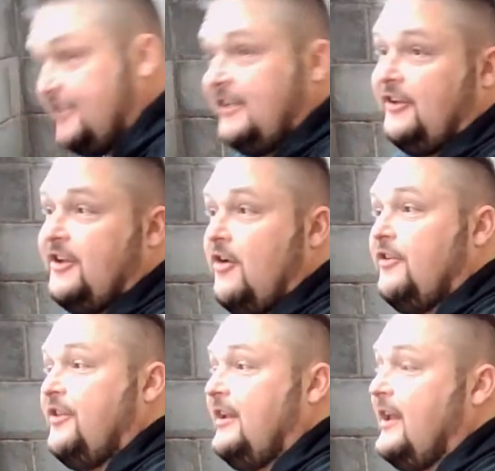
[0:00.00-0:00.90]
silicone the
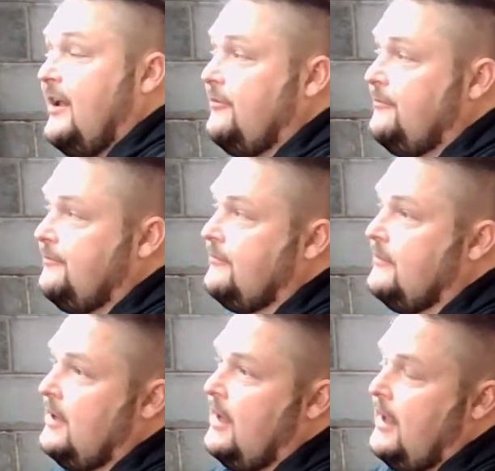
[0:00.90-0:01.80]
thing now.
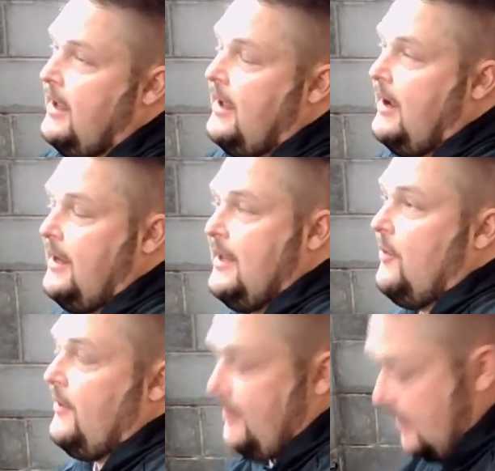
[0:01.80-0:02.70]
And then
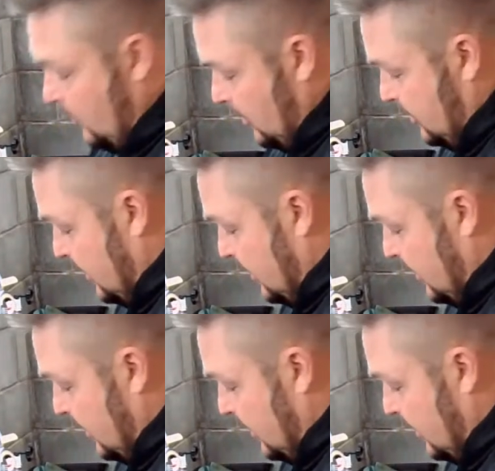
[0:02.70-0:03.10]
whenever you got to work